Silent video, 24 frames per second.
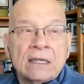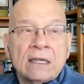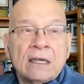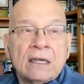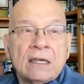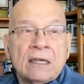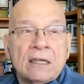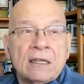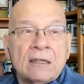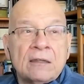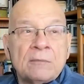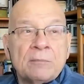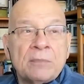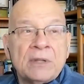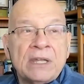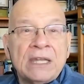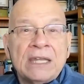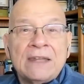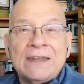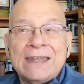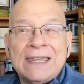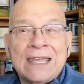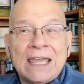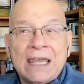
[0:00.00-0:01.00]
But
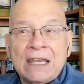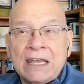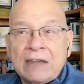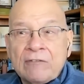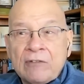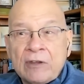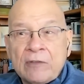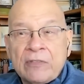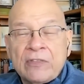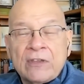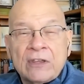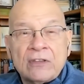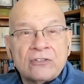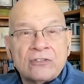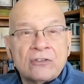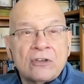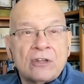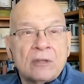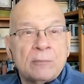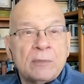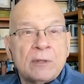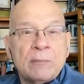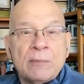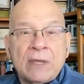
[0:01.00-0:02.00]
in the end, everything's
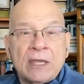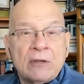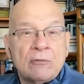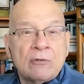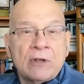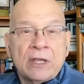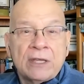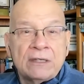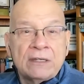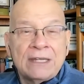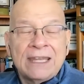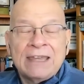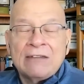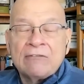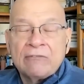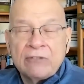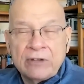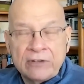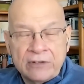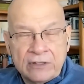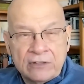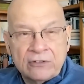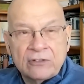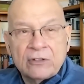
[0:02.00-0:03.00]
going to be made right.
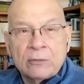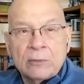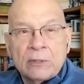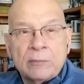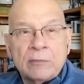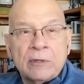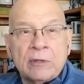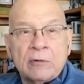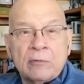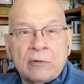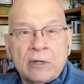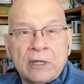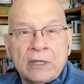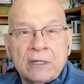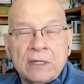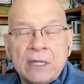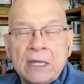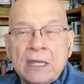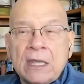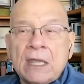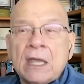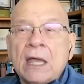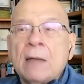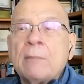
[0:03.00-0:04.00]
Everything's going to be made right.
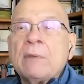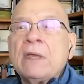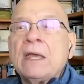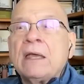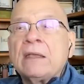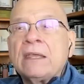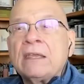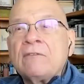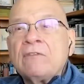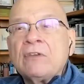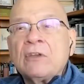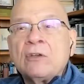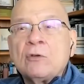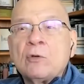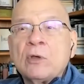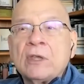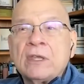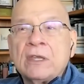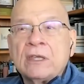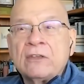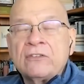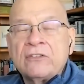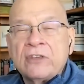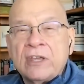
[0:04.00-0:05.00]
I mean, I give you a
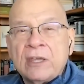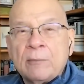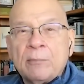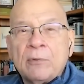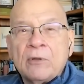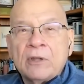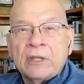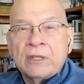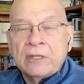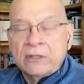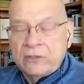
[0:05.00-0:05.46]
quick example.